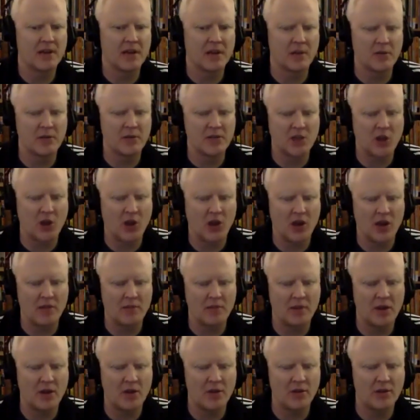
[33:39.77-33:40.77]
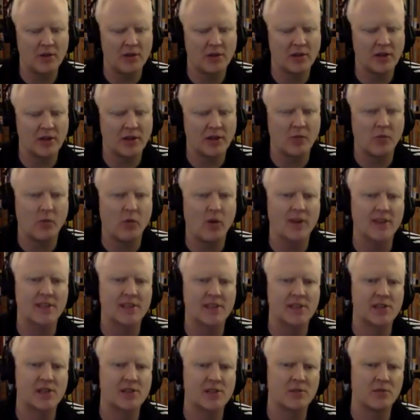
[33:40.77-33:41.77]
and we talk about like
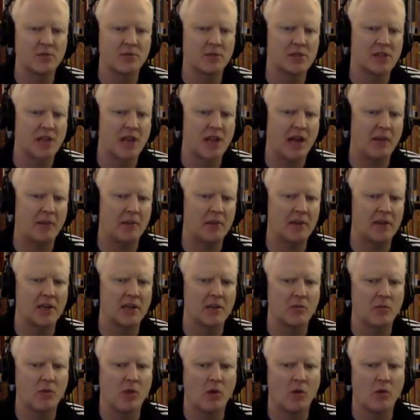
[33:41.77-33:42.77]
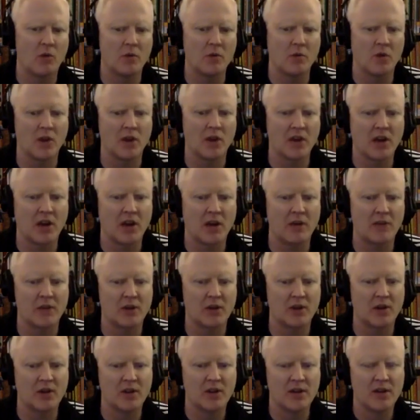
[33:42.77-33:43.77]
what's happening and what we want to
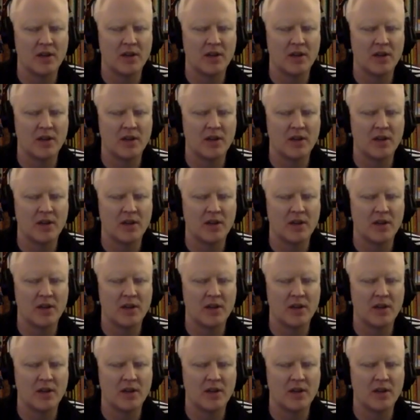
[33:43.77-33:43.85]
cover.